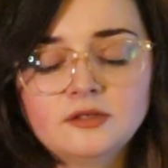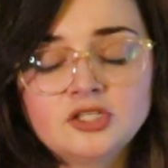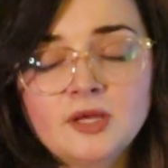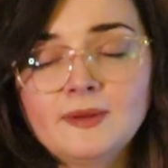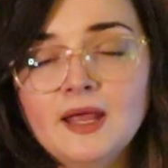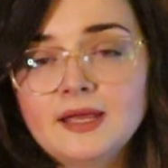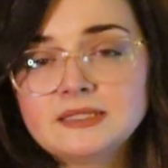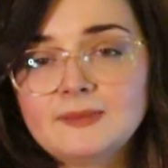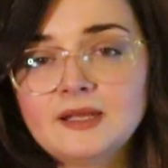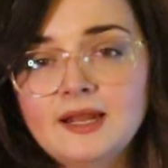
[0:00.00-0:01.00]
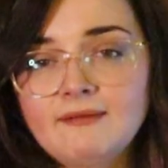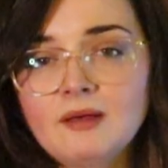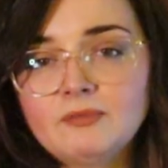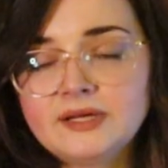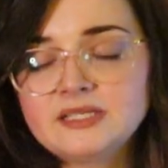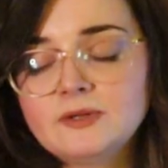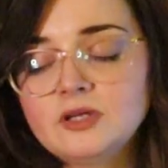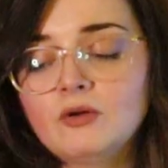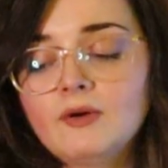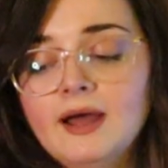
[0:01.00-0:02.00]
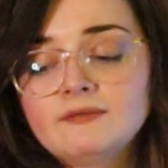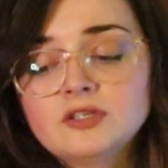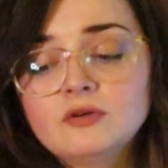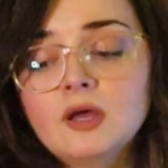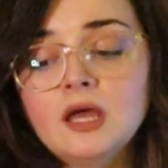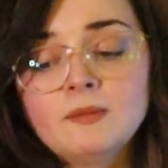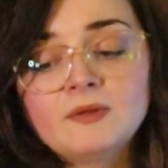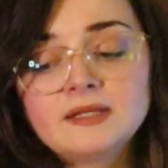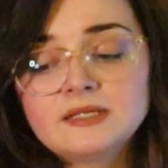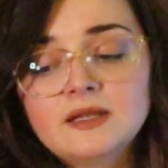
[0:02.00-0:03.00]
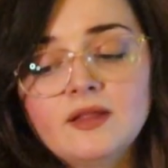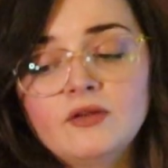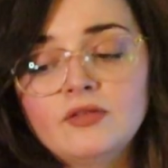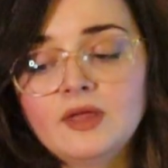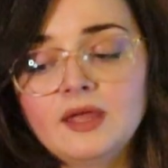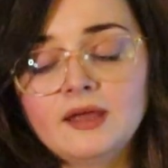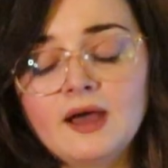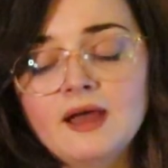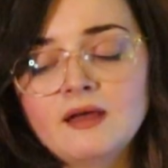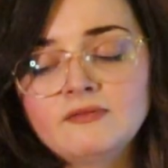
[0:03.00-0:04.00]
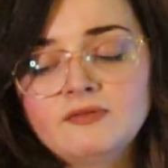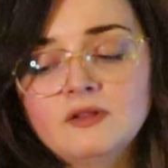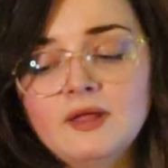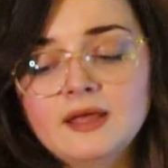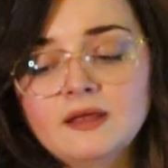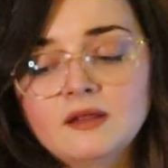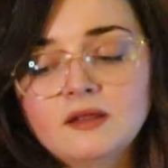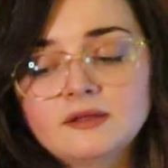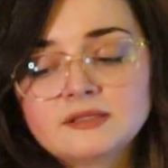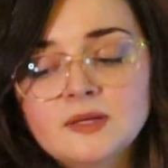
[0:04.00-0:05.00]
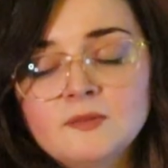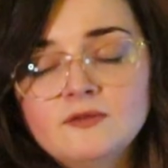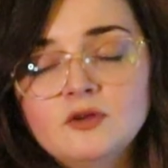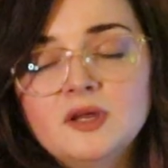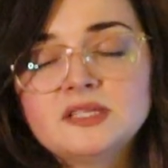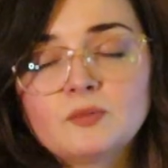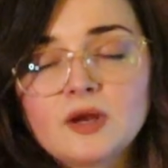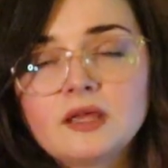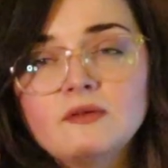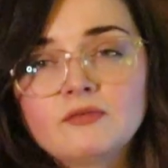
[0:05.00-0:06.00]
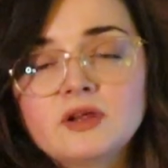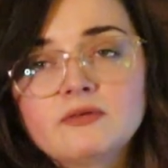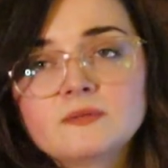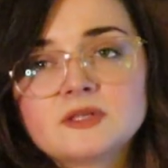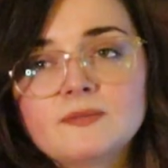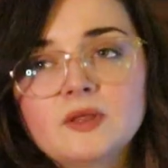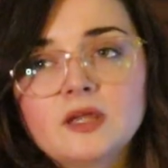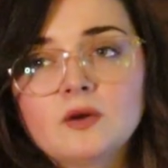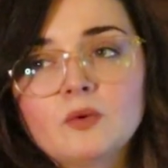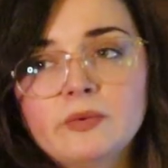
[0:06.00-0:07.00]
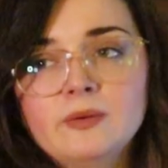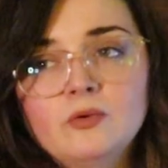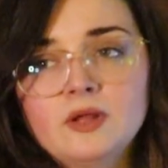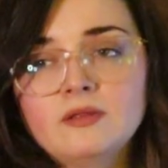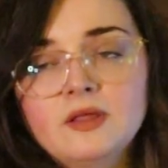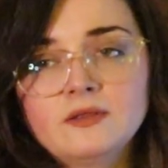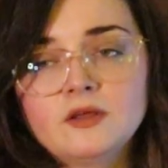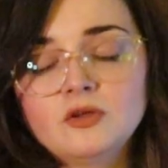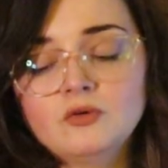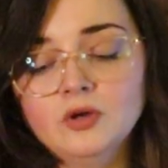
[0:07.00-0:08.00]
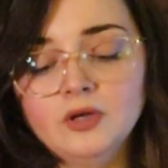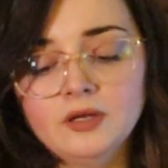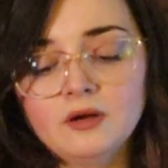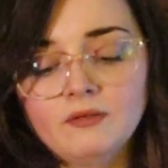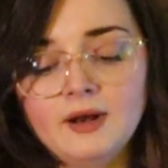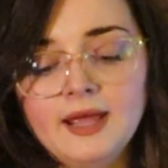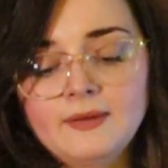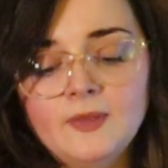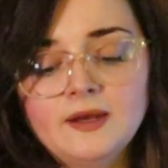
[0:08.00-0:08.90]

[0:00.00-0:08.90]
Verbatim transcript: Gemini, somebody could have that placement. You don't have to, but that's another thing. I, I feel like Some of you, it's breaking free from something here where people didn't think that you could, all right?